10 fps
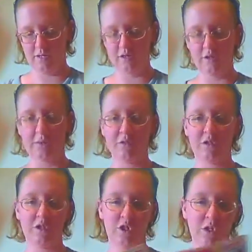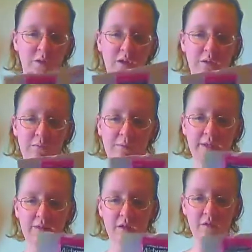You're supposed to chew it, but
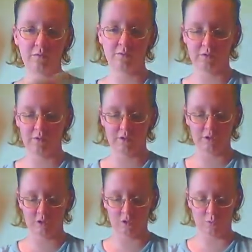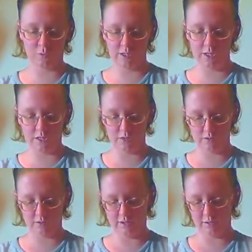it's all destroyed.
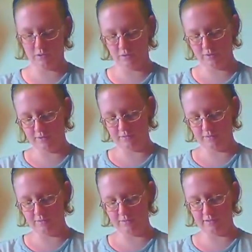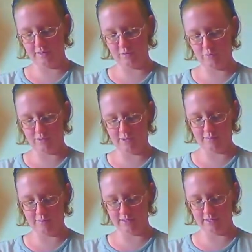I don't know. it says it's got four
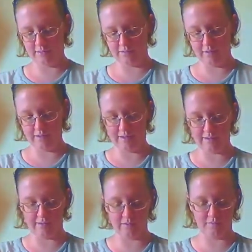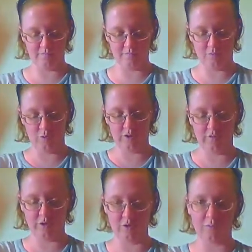tablets, I guess. So I guess it's four
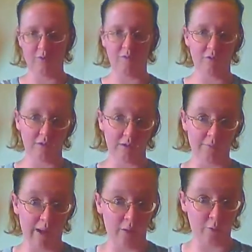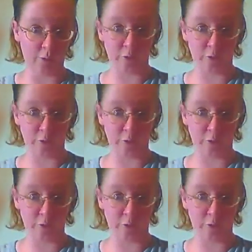individuals, but it feels like powder.